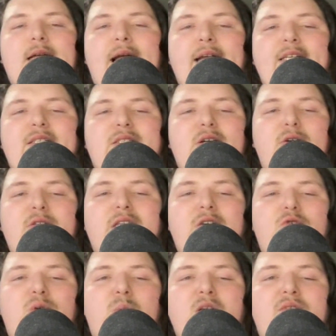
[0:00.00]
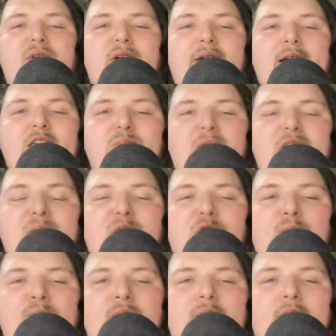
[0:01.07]
I still think Roby's very
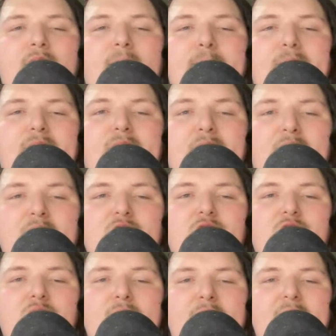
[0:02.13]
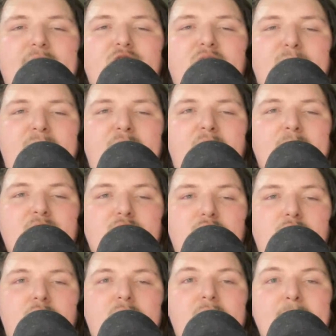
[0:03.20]
expendable because you have Jeremiah
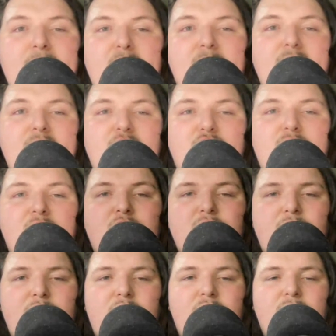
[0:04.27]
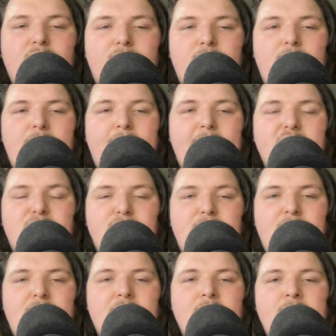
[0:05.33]
Robinson-Earl, and maybe the stretch here has
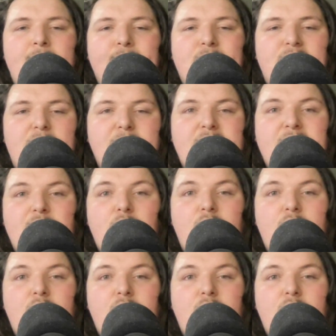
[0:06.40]
made teams take